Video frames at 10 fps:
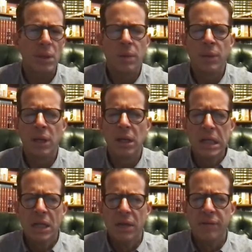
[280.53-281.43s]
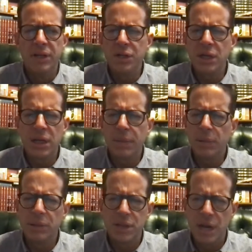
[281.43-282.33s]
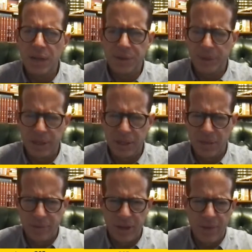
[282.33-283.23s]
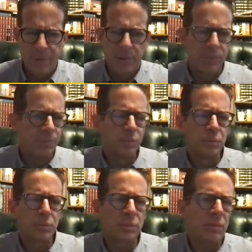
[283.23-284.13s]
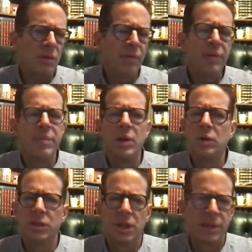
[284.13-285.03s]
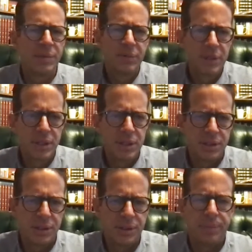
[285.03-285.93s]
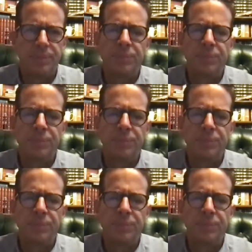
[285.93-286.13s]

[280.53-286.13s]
But venture capital is not the right type of capital for most types of businesses.